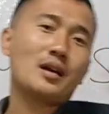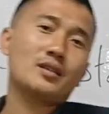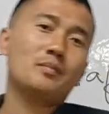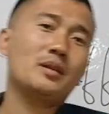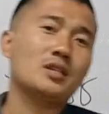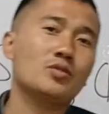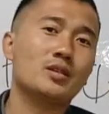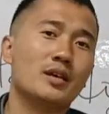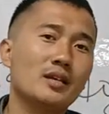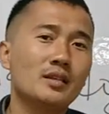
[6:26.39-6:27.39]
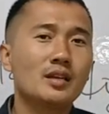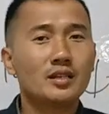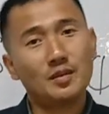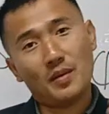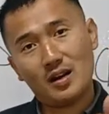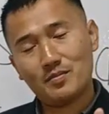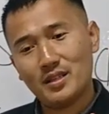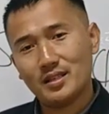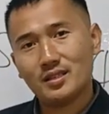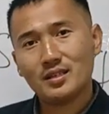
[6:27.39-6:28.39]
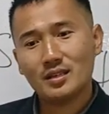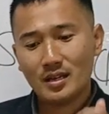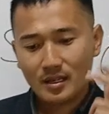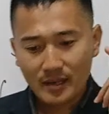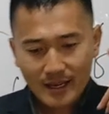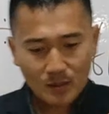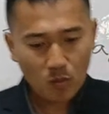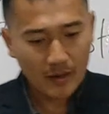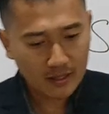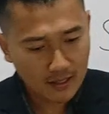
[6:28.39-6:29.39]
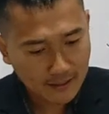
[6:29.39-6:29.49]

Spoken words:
concerned ministries and departments. Next point.